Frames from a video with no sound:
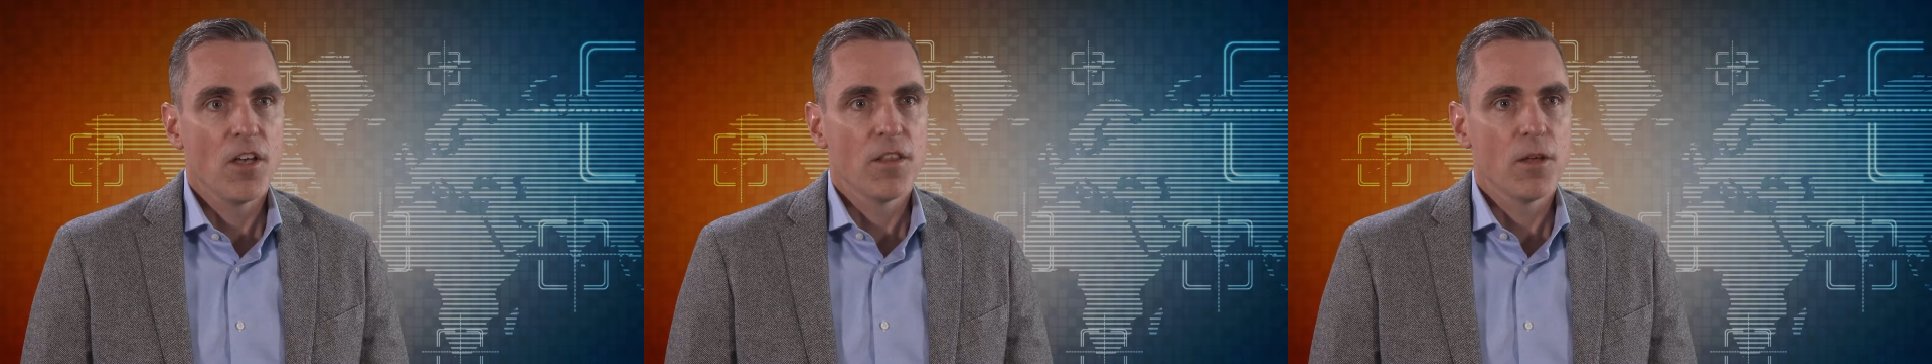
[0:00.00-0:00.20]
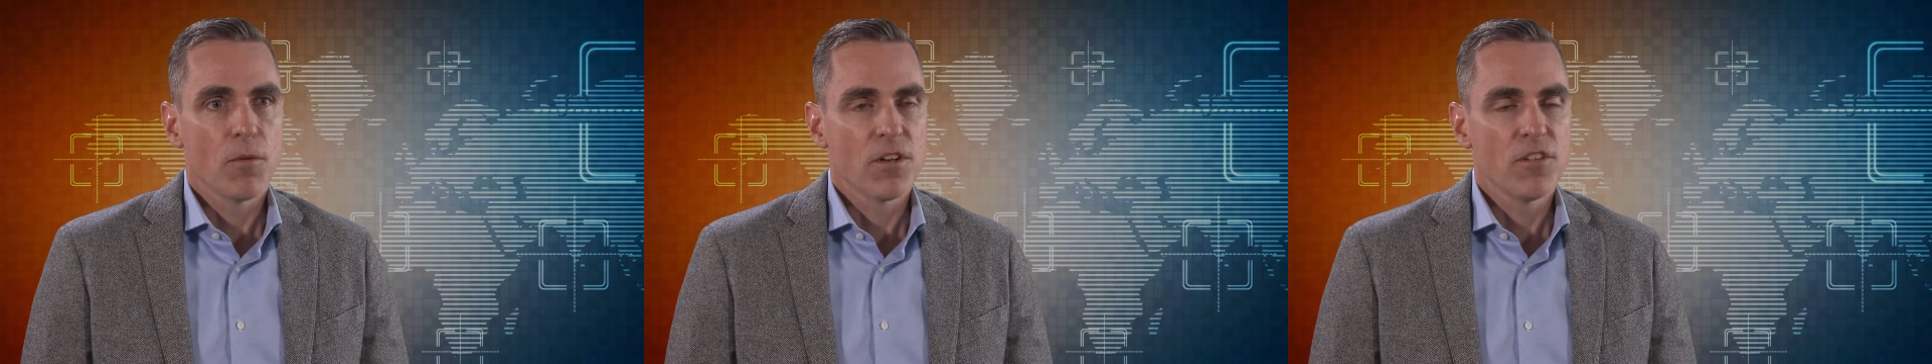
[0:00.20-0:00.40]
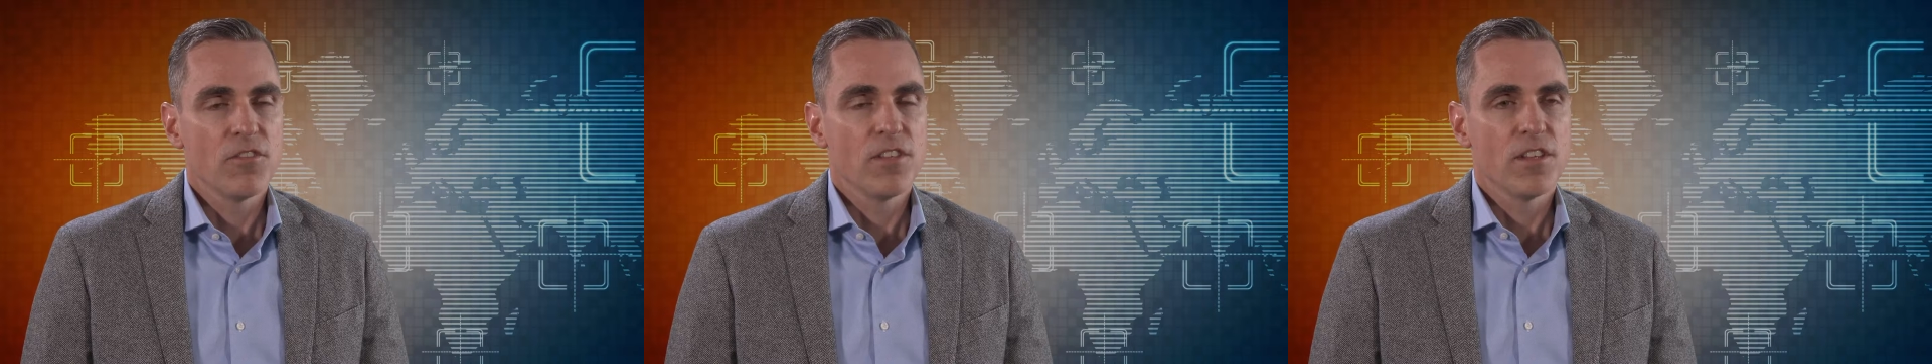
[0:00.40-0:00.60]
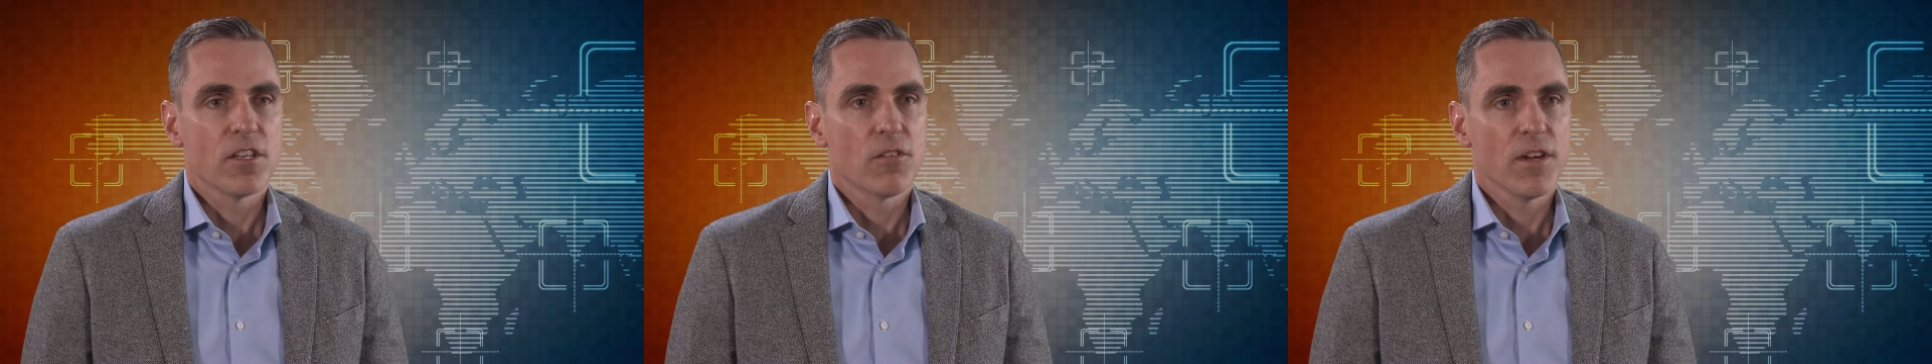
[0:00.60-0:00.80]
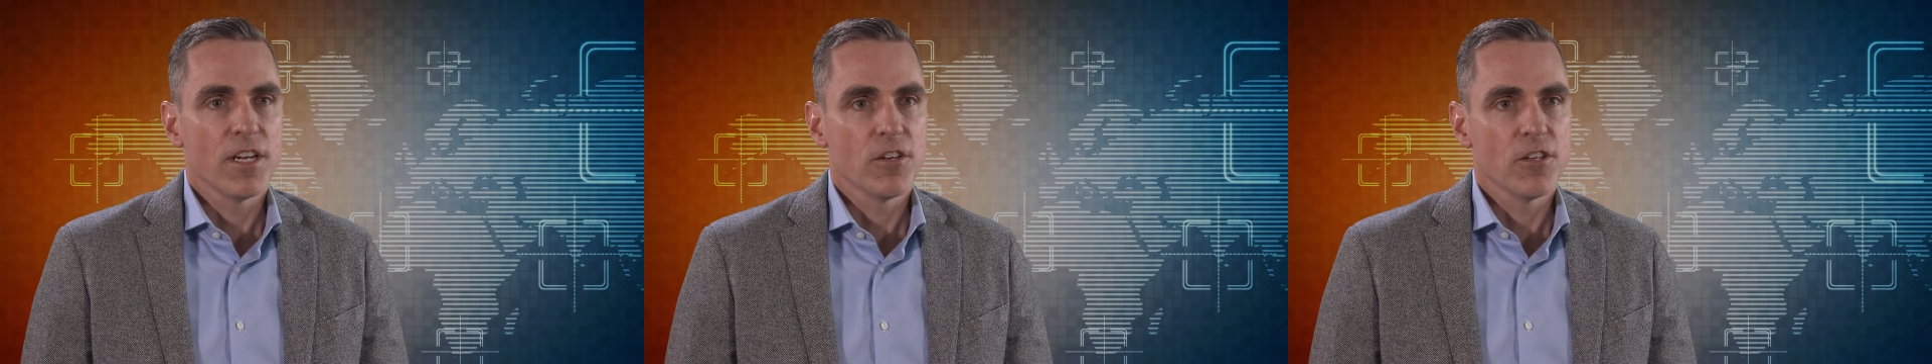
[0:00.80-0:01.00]
They want to see the
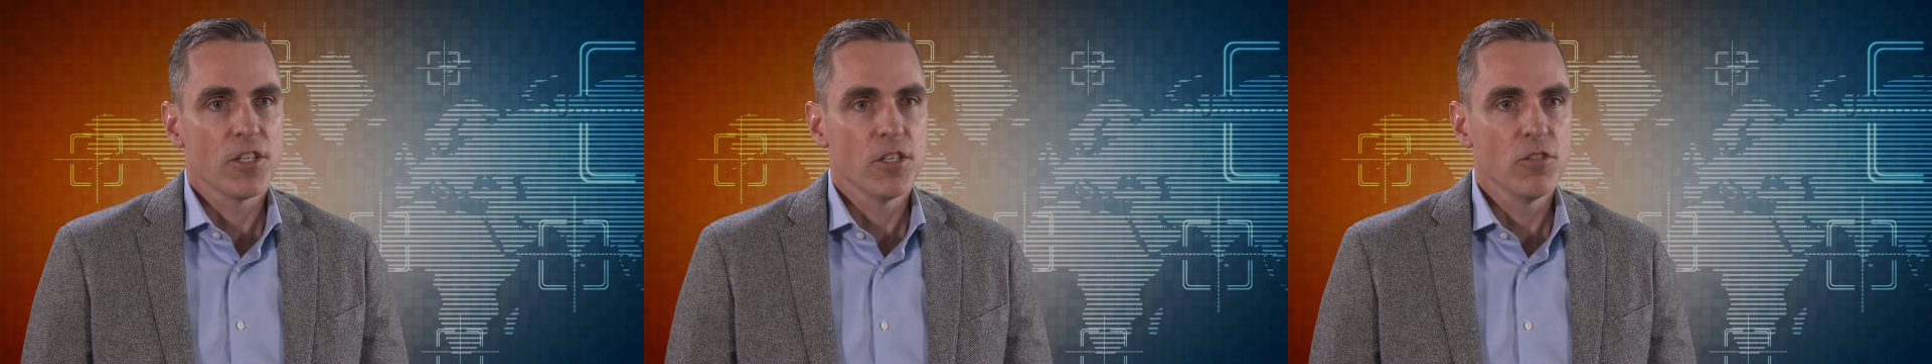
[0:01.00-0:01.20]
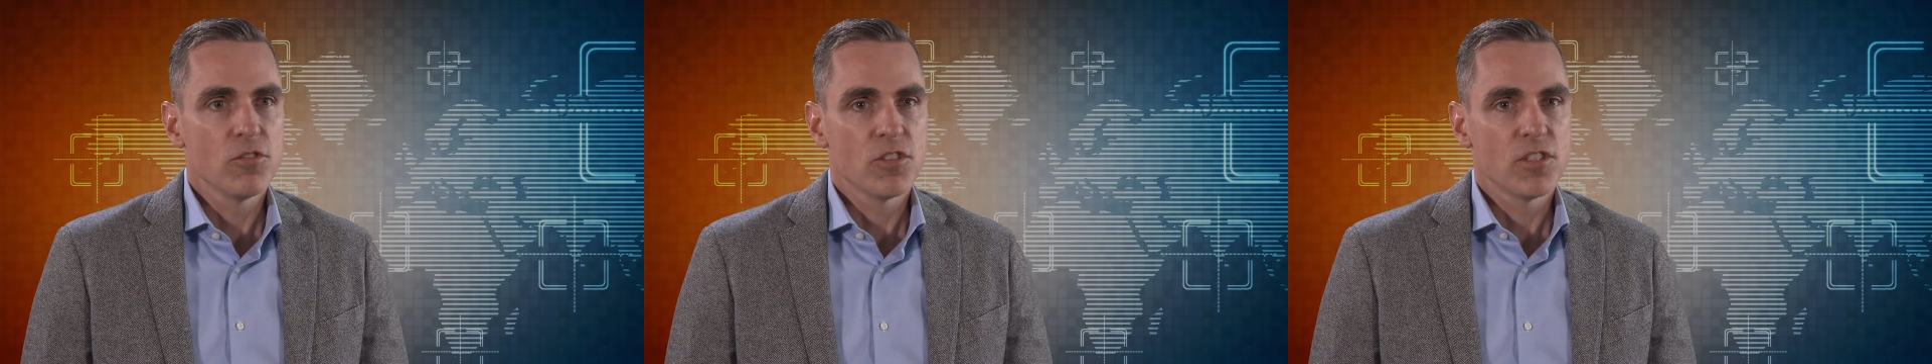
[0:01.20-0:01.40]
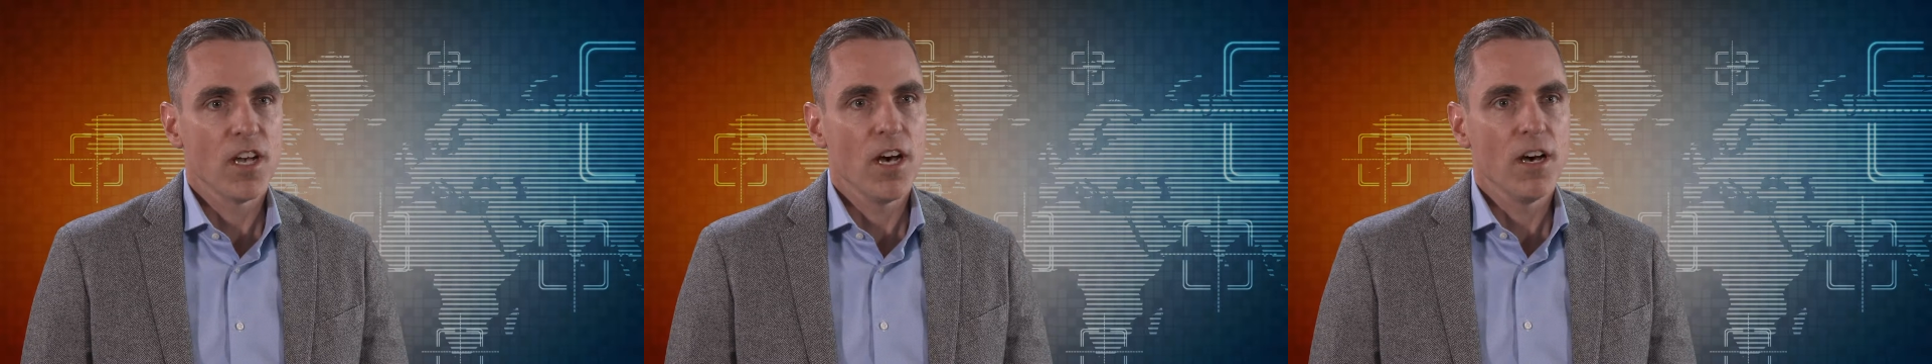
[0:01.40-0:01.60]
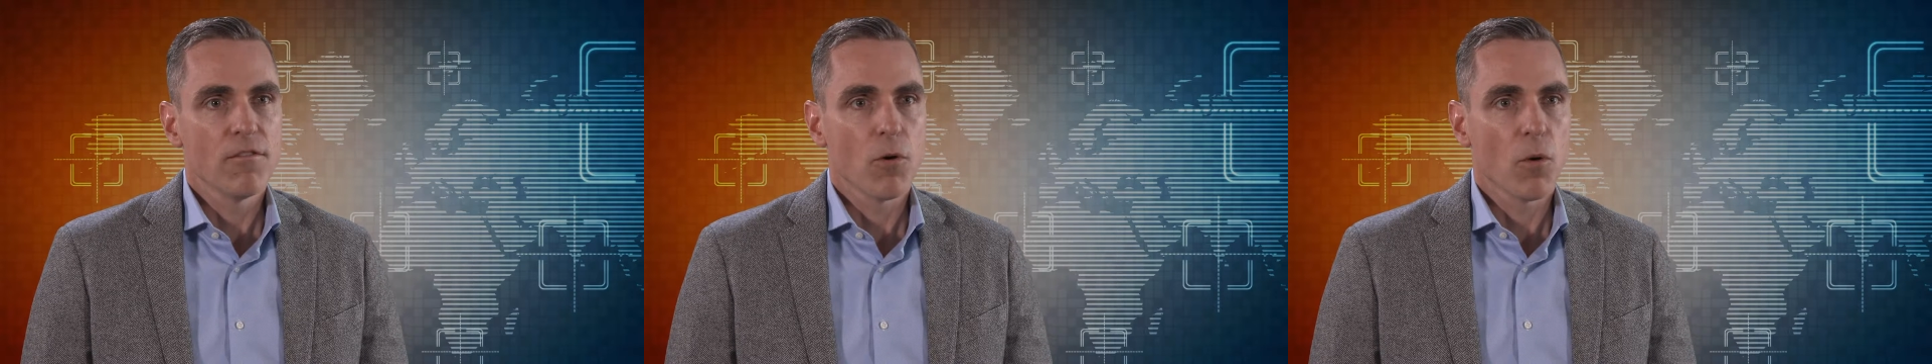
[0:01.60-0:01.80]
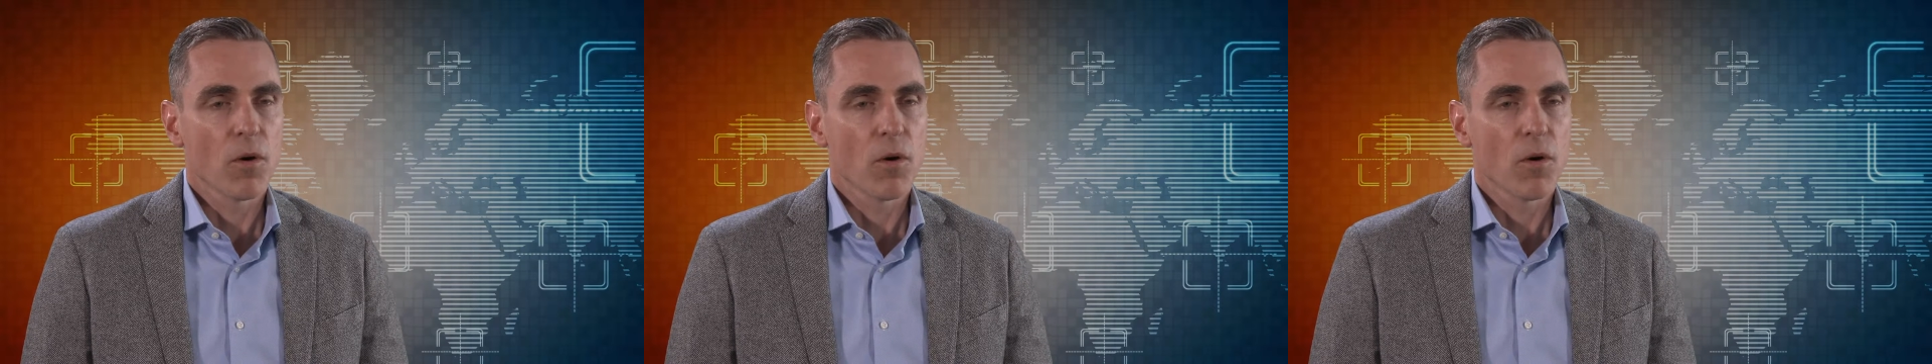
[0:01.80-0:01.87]
greater use of